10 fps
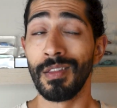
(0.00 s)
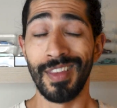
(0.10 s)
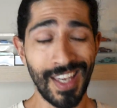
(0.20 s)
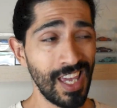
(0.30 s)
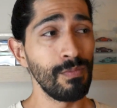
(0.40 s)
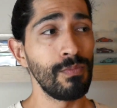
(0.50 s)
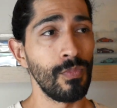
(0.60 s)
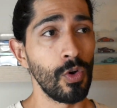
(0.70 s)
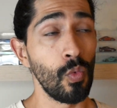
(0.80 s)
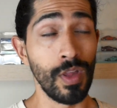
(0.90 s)
the game
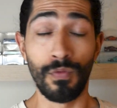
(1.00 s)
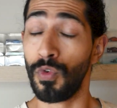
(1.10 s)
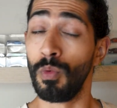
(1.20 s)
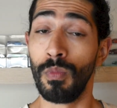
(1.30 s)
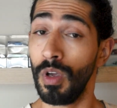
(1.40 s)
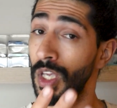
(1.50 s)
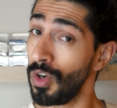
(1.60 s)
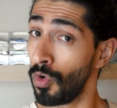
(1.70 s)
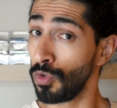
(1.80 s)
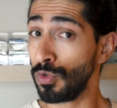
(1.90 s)
went from
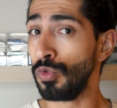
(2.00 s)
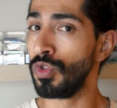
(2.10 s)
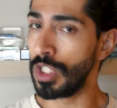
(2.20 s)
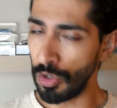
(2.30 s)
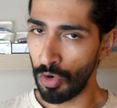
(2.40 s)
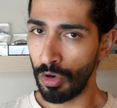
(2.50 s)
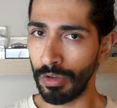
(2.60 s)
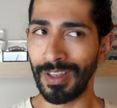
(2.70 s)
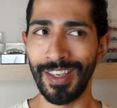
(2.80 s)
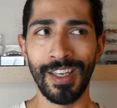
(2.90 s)
hero to
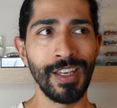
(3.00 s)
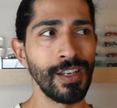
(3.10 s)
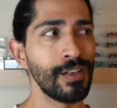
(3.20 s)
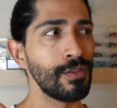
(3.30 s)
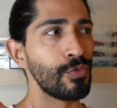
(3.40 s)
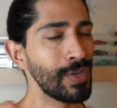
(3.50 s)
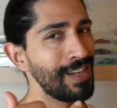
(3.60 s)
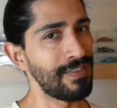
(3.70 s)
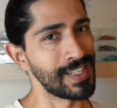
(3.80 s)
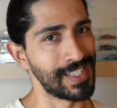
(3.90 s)
zero in a
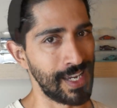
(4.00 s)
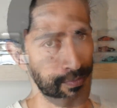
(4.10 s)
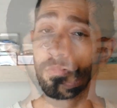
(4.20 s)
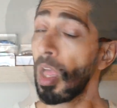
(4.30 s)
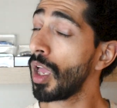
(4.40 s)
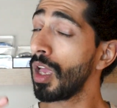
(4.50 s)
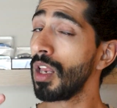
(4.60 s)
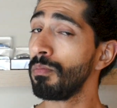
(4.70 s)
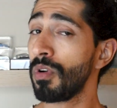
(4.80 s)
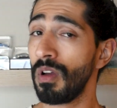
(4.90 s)
really fast time.
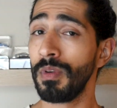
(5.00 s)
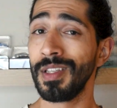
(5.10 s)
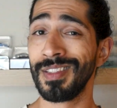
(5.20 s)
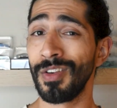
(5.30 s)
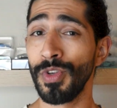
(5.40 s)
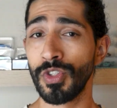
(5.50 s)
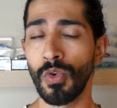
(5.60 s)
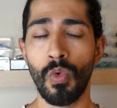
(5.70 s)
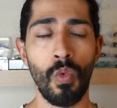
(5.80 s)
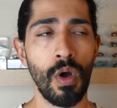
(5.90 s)
And probably it's the
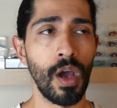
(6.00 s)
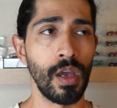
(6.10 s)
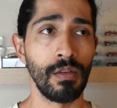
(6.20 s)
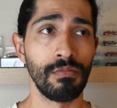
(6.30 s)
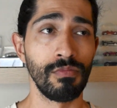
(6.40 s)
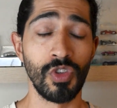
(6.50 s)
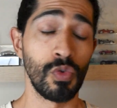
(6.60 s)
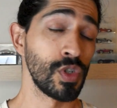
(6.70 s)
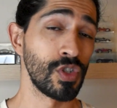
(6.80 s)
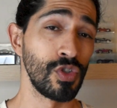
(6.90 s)
reason why
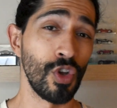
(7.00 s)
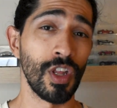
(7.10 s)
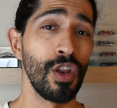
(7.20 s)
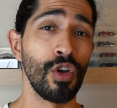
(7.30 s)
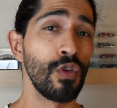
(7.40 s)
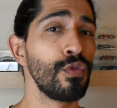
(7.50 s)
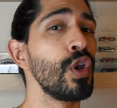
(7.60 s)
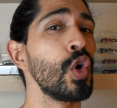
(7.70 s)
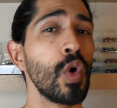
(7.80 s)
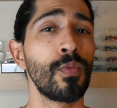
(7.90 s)
there was not a lot of
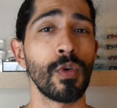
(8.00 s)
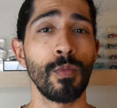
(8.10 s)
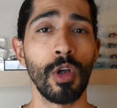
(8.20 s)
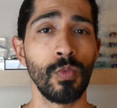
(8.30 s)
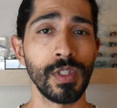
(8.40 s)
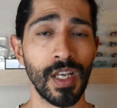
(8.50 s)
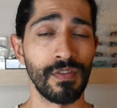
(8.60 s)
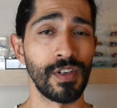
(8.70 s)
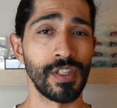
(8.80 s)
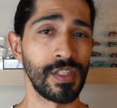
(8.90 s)
follow-up from Hot Wheels
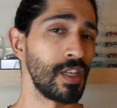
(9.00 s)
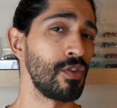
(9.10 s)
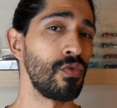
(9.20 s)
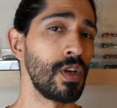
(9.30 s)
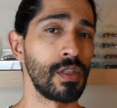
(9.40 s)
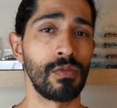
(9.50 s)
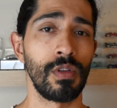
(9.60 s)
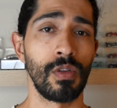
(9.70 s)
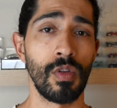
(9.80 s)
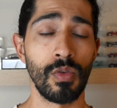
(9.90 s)
after the second release in
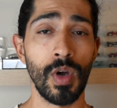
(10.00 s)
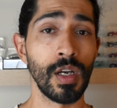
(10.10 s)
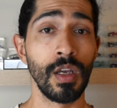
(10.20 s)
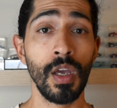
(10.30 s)
2021.